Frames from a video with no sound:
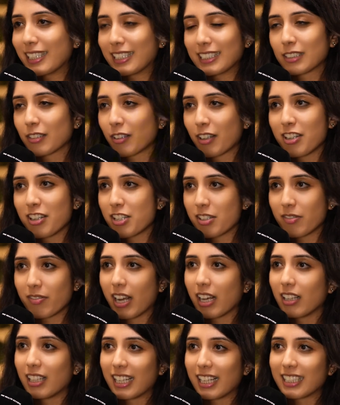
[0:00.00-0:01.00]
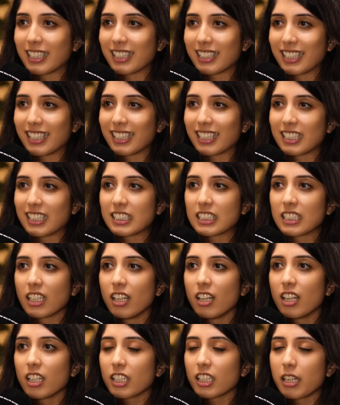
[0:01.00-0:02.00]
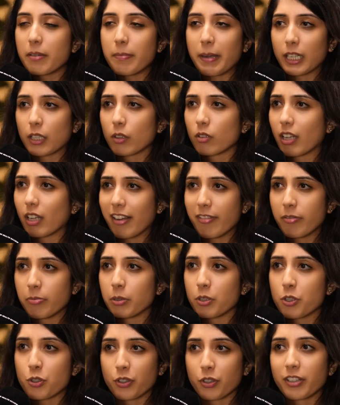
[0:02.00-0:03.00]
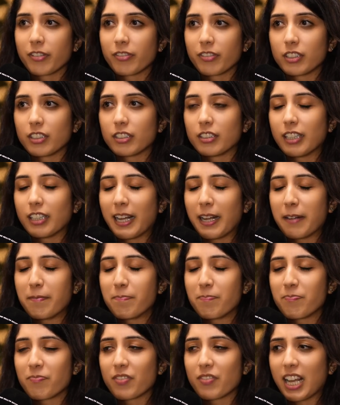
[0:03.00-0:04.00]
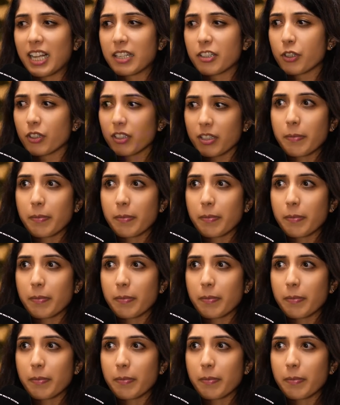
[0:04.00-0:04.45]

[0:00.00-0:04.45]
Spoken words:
It's not going to derail anything, and it's going to make your life more joyful. And you're going to